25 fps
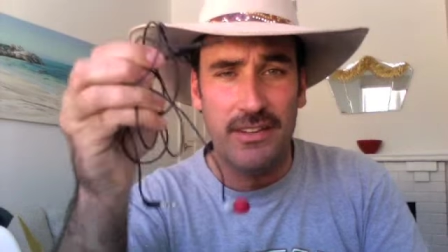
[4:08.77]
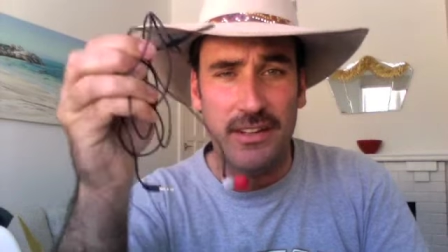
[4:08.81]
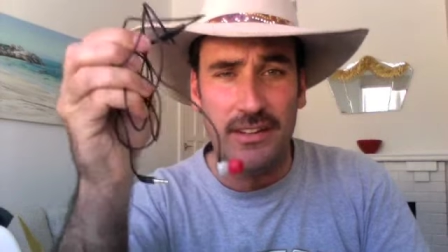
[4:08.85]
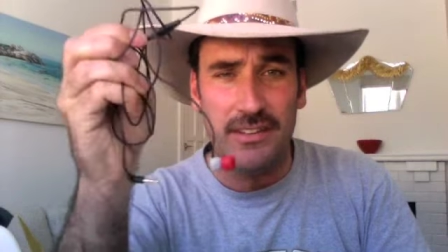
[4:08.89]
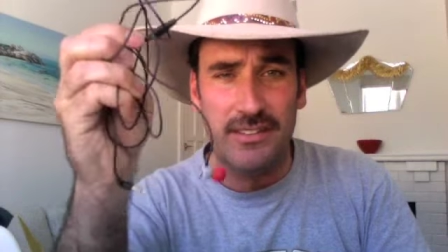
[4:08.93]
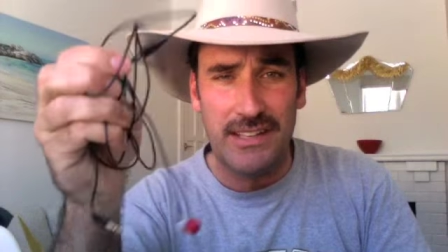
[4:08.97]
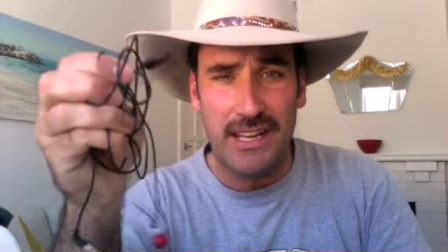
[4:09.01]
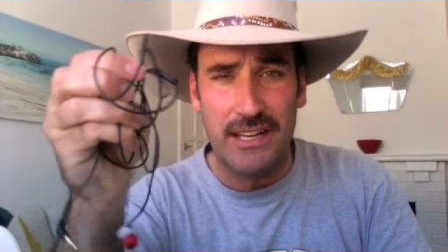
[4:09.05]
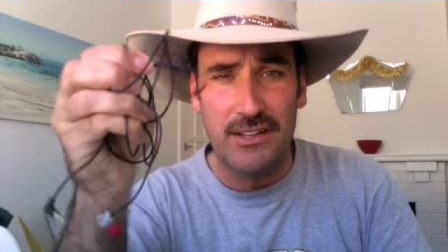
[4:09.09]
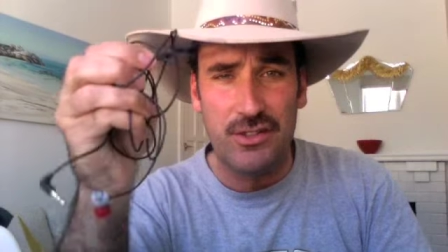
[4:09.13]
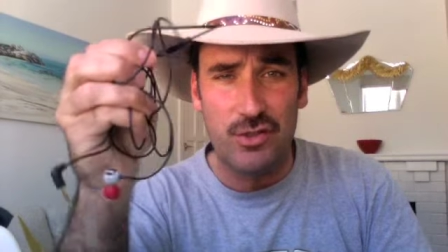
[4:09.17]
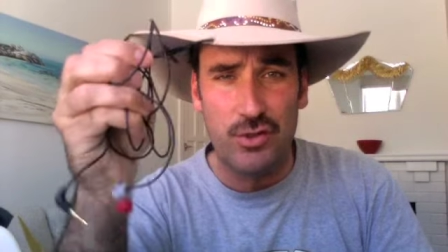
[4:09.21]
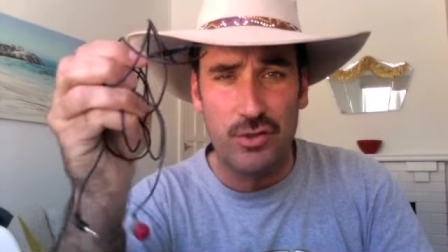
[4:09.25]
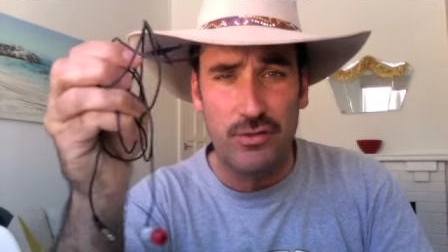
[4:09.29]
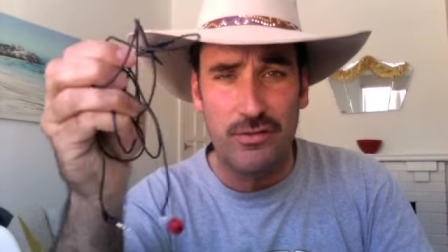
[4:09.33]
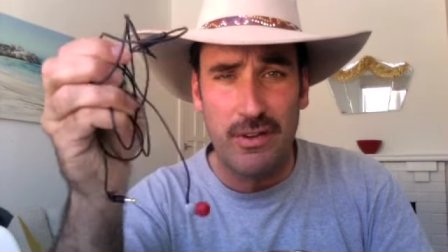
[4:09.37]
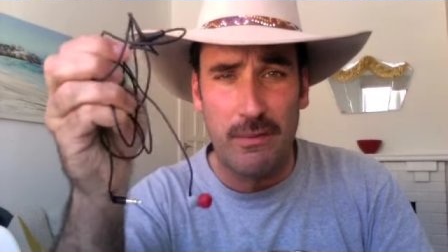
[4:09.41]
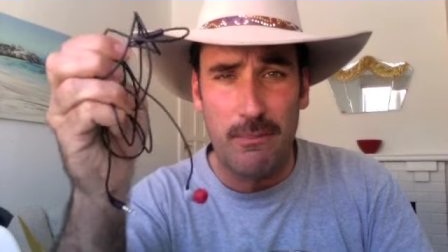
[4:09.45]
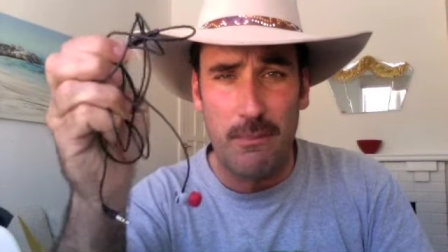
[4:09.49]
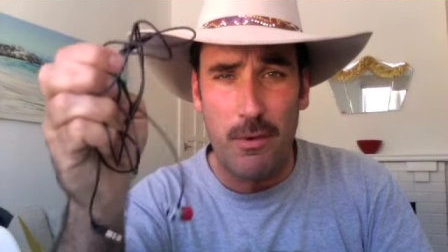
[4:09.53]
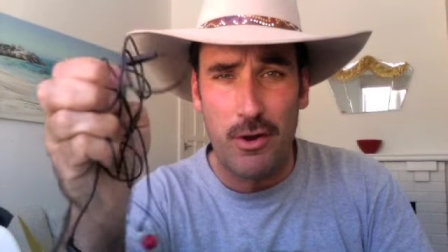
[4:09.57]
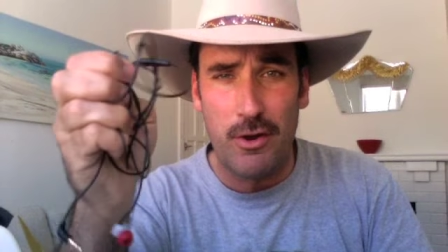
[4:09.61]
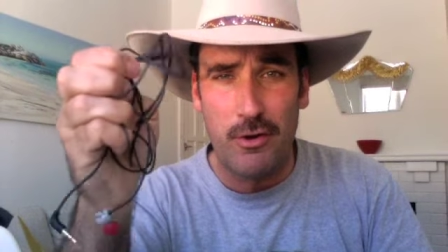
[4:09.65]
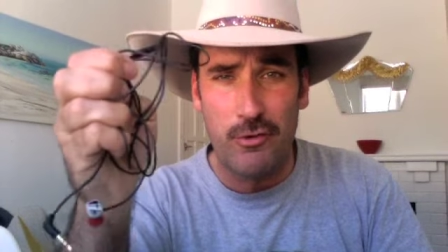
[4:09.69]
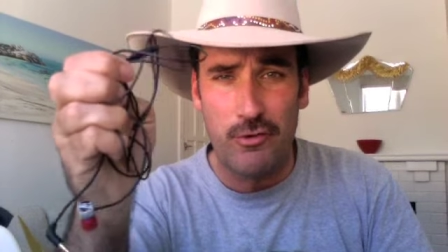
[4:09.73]
essential for
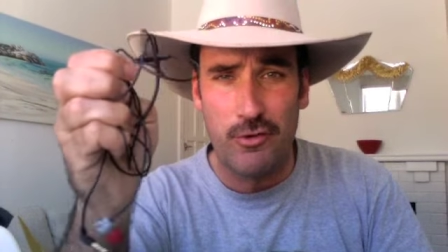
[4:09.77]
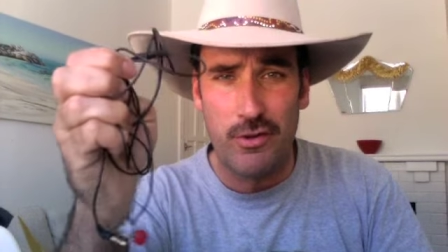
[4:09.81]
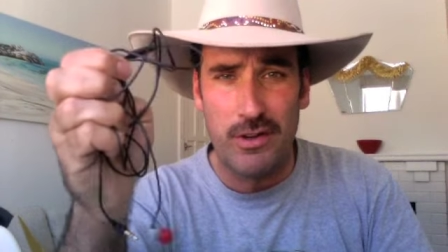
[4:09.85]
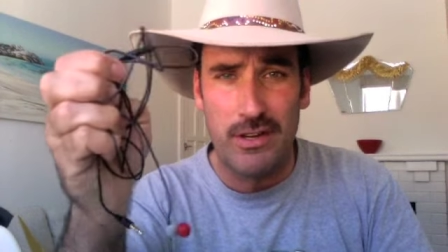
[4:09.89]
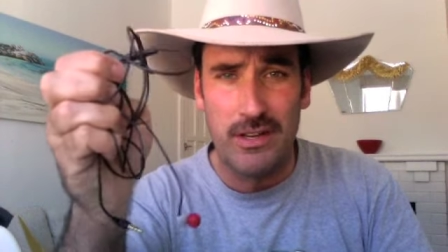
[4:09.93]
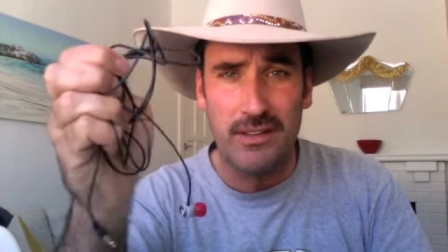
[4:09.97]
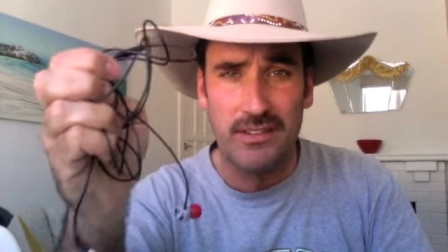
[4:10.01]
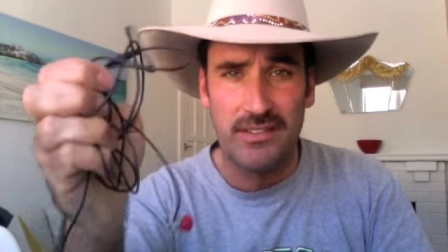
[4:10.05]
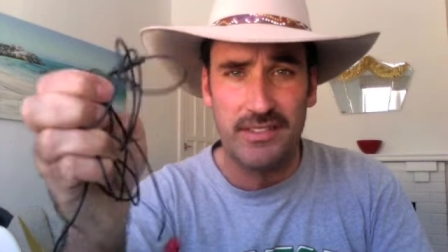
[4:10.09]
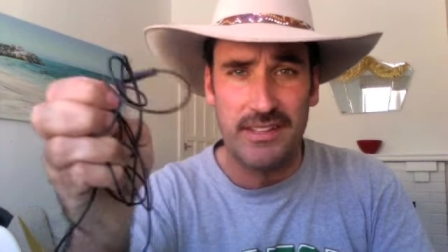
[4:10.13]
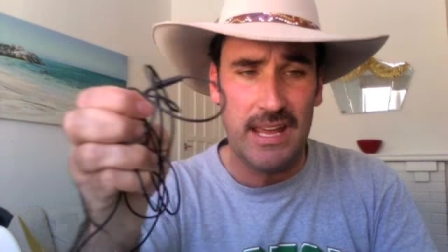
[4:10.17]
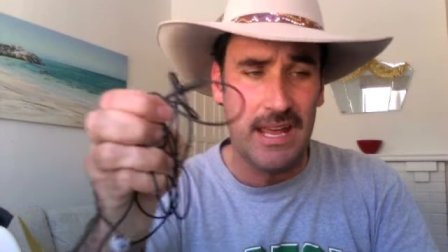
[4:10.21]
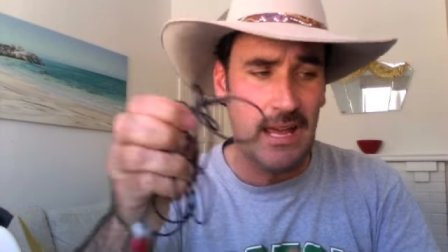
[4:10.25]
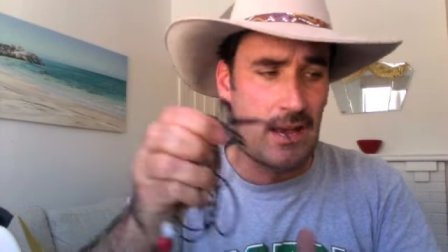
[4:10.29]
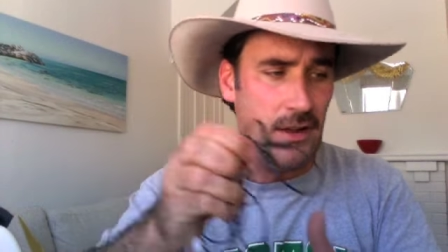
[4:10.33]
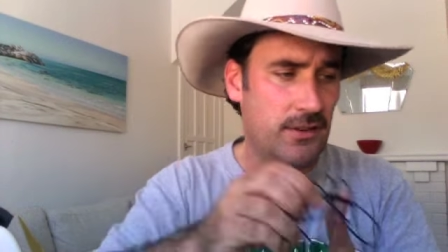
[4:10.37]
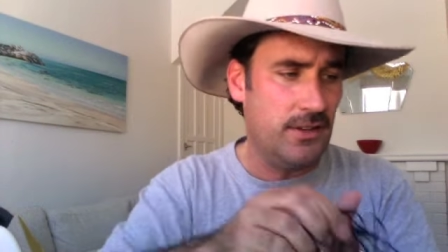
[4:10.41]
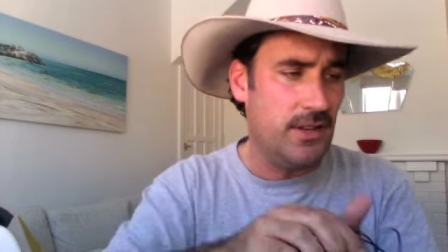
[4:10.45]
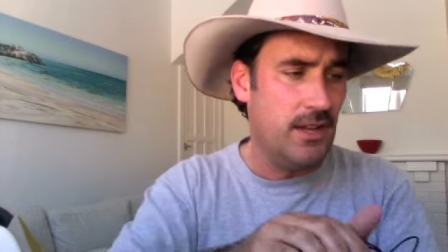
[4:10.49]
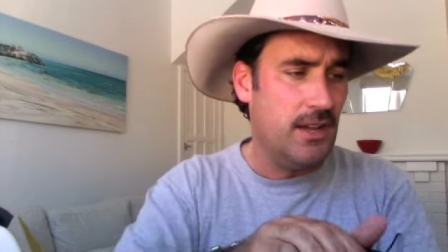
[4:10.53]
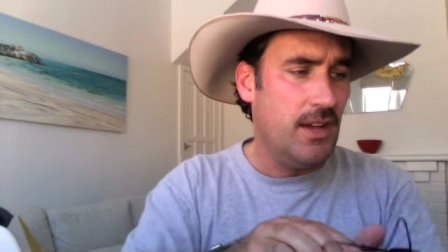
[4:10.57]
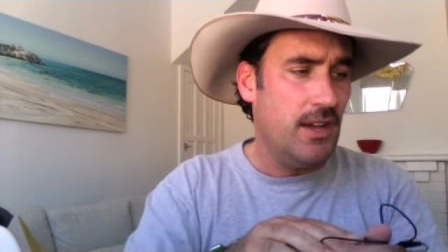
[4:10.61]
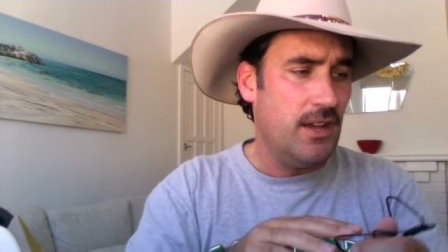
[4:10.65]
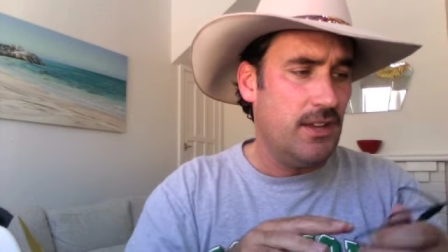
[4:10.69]
monitoring your sound.